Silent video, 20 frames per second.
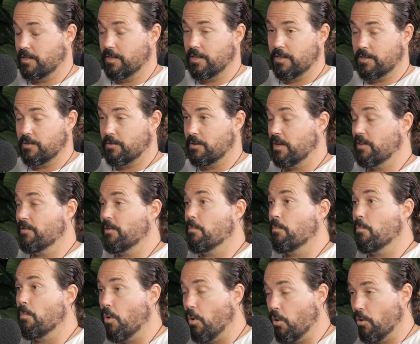even
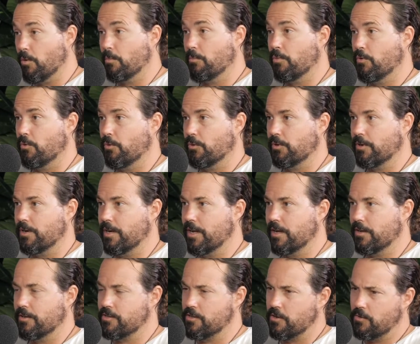more important
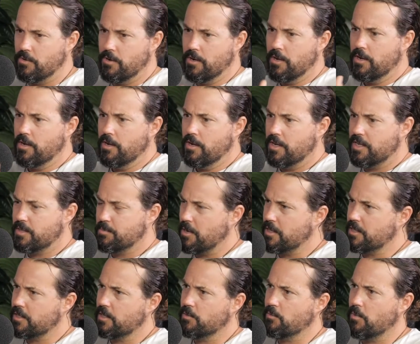now. So
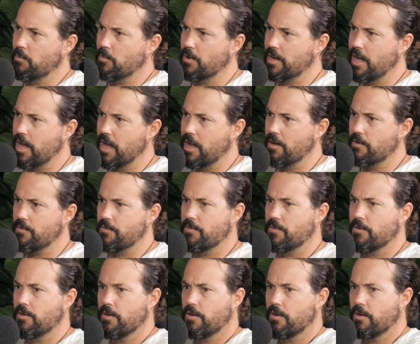especially when we
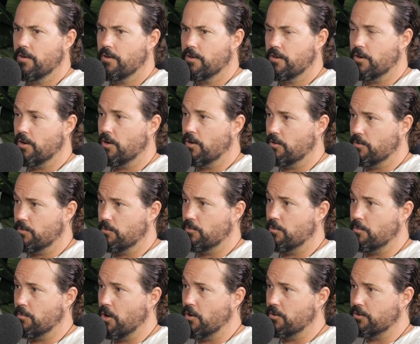have
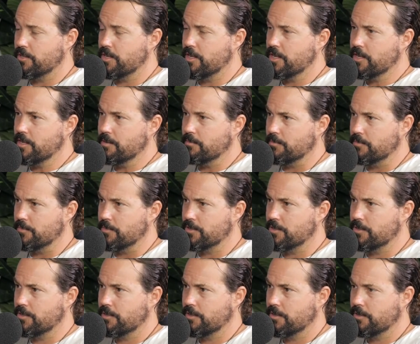remote
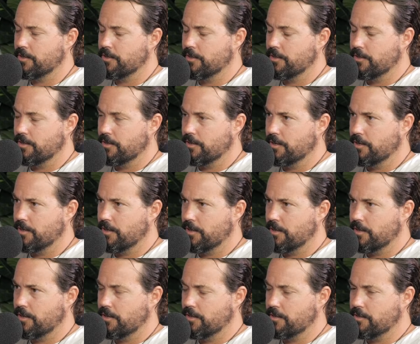teams.
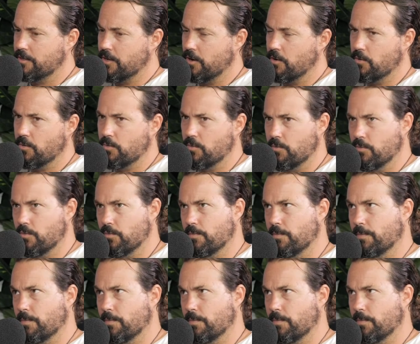So.